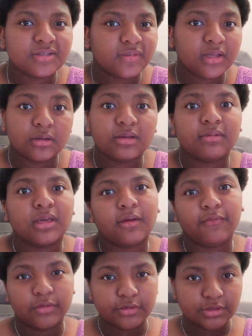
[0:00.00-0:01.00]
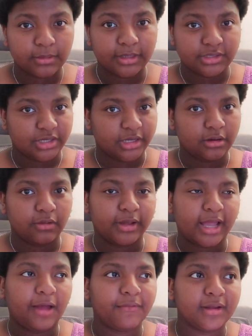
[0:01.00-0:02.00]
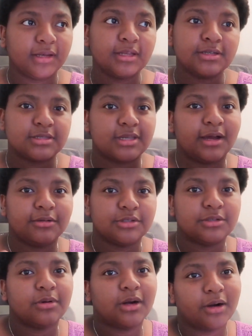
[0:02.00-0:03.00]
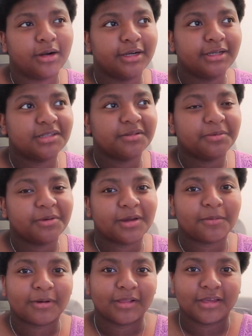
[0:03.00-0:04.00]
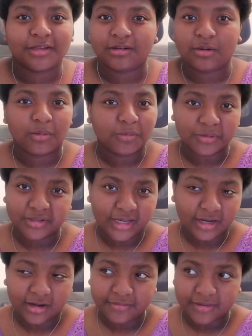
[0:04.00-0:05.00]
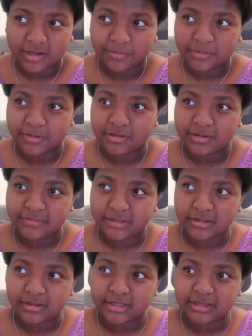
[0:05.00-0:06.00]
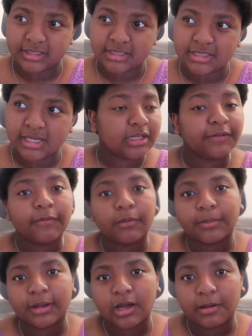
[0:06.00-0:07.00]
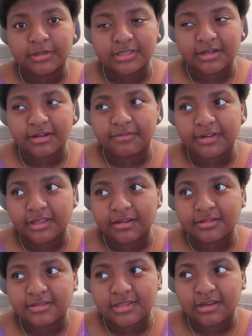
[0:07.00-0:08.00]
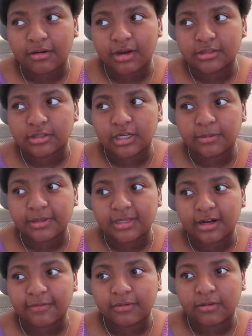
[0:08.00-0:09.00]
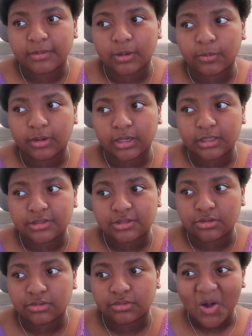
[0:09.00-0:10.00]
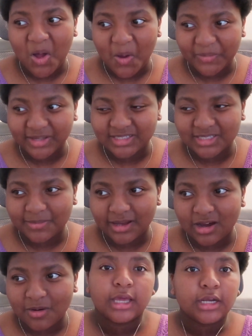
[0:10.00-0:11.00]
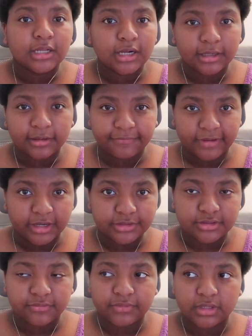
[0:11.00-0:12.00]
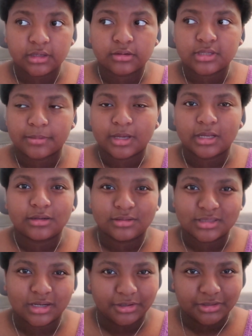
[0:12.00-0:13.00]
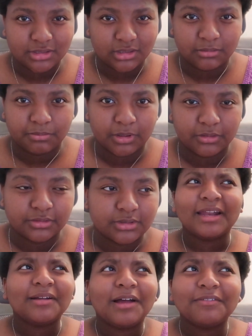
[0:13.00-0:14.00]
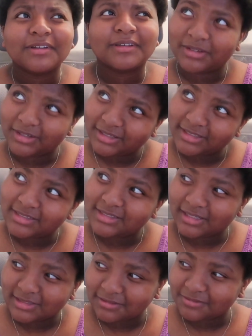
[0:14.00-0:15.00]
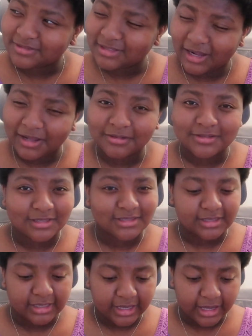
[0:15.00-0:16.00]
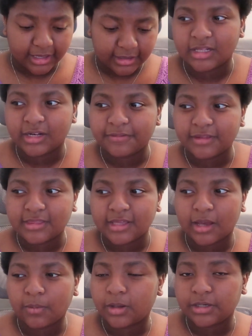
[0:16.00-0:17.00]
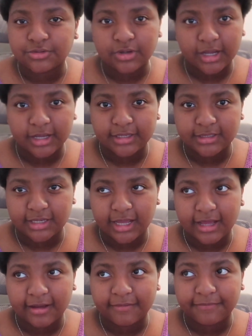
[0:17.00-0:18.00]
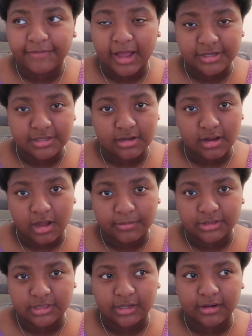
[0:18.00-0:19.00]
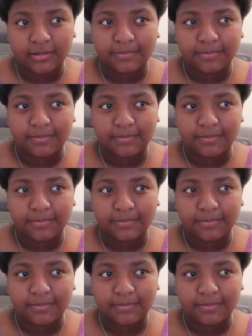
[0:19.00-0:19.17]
video even get views on my channel? Like, have I niched down too hard to the point where like no one will care if I upload a video like this? Definitely with my commentary videos, you know, I try to be careful about what I do comments about. Any kind of fashion videos, I'm kind of scared to post. I don't have a good sense of style just yet. I definitely think I want to try to have fashion and commentary